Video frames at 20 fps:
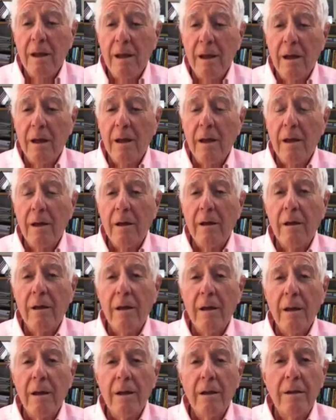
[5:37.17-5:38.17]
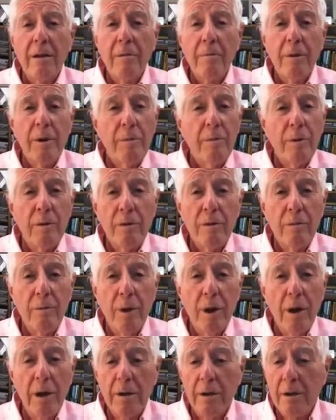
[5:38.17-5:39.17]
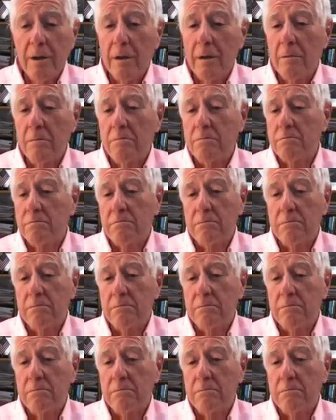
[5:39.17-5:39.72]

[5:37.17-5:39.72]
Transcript: And the people who buy there,